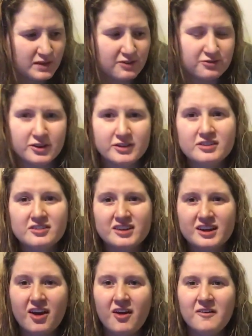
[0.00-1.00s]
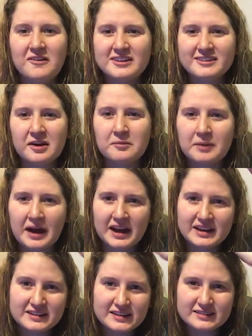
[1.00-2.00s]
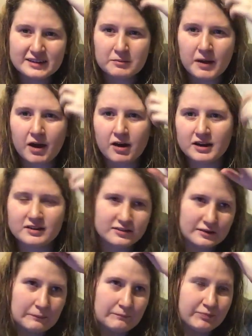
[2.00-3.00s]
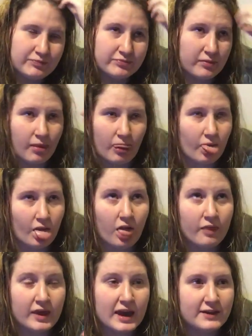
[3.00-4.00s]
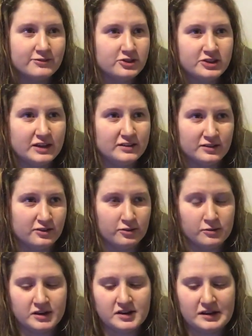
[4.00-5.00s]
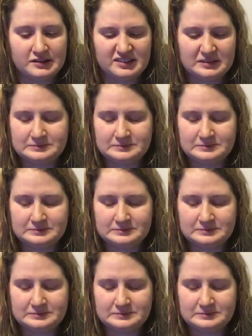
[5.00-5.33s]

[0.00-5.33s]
At first I was like, oh, it's not bad, it tastes like berries. The aftertaste is horrendous.